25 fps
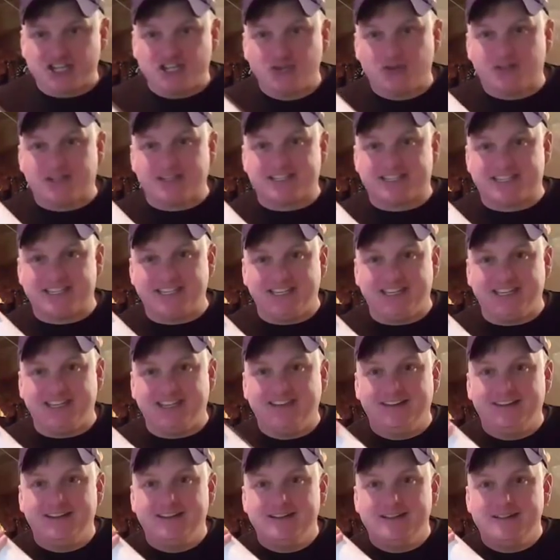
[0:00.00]
you can see,
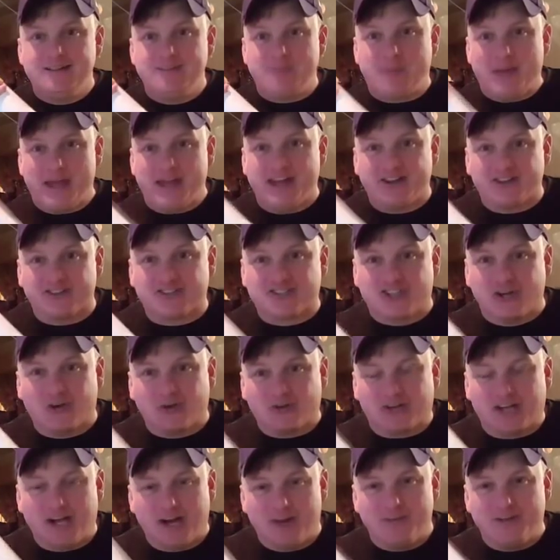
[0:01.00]
panels don't
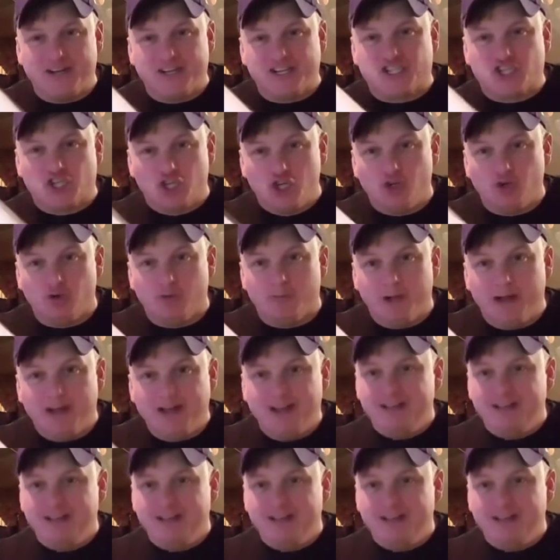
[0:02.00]
come in a tube.